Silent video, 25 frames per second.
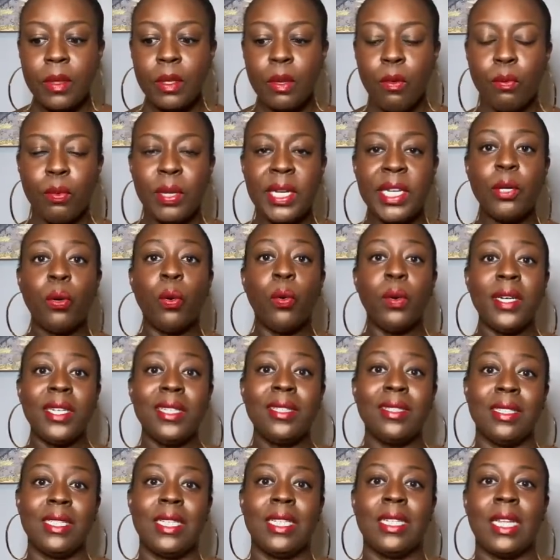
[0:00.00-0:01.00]

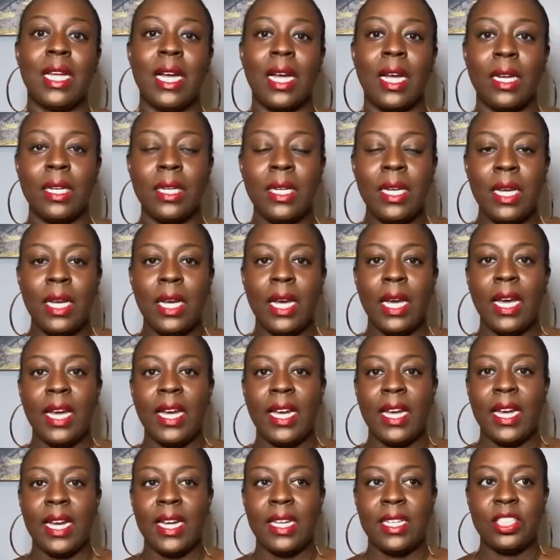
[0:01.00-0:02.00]
recoiled a lot
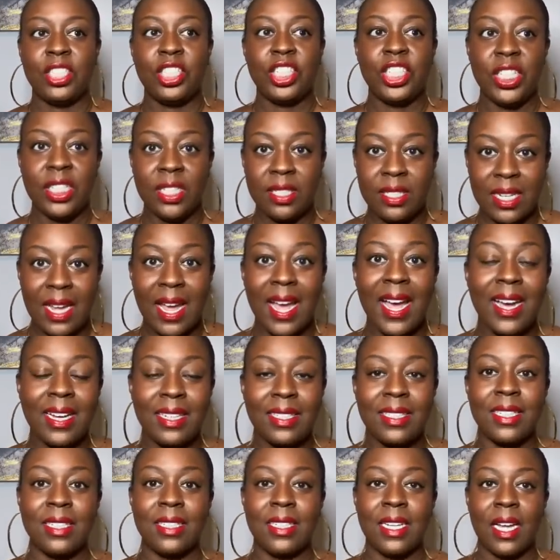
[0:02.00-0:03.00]
and she
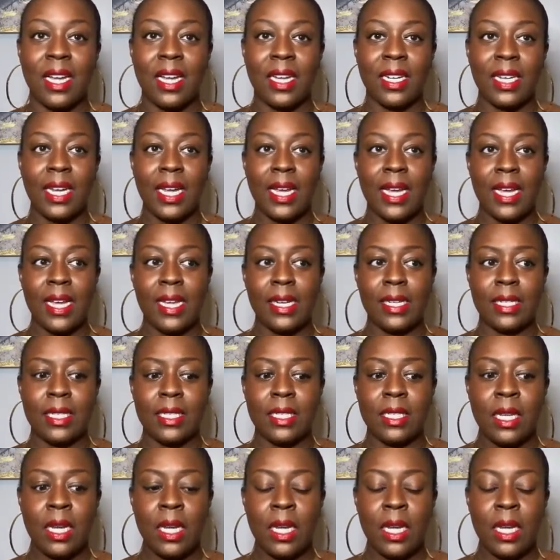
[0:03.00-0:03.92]
attacked a lot. And,